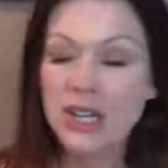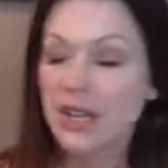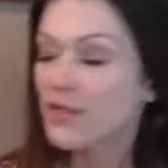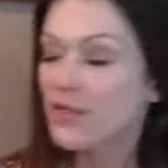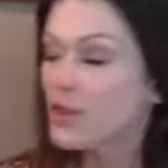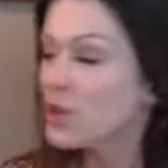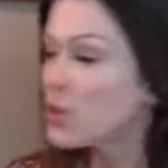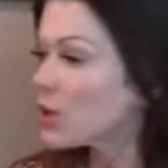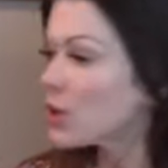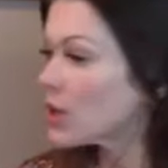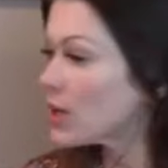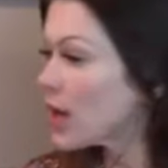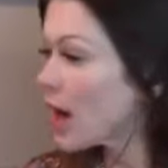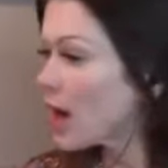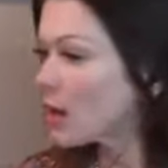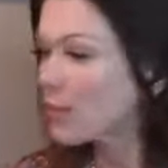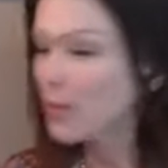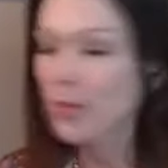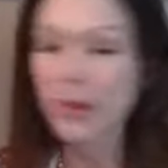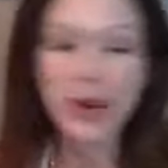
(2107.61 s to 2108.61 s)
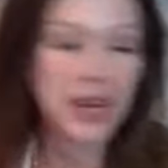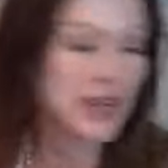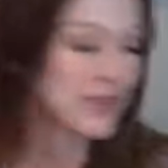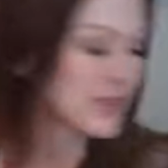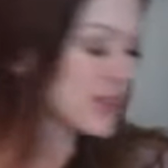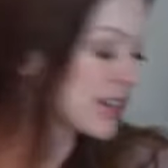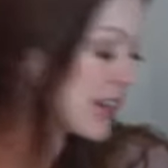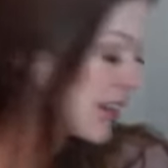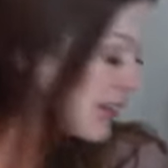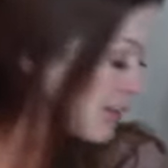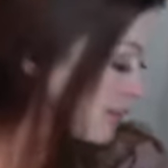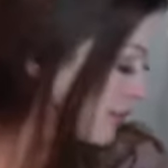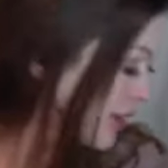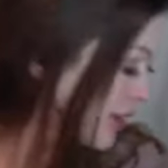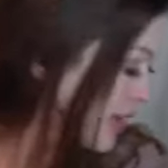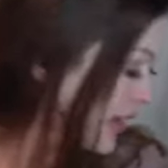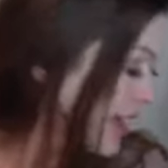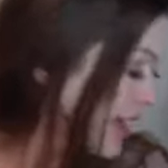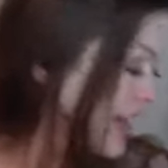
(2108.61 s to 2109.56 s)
if you are not brave enough